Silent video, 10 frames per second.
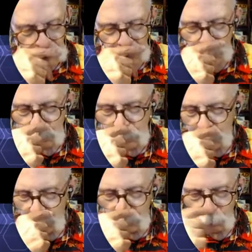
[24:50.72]
to
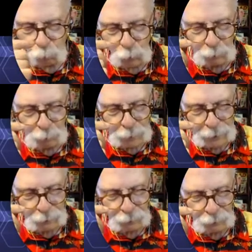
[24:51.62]
produce 1
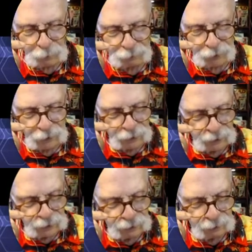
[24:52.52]
pound of
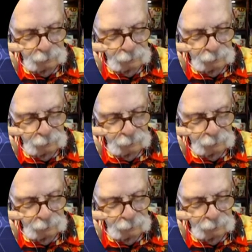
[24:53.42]
honey?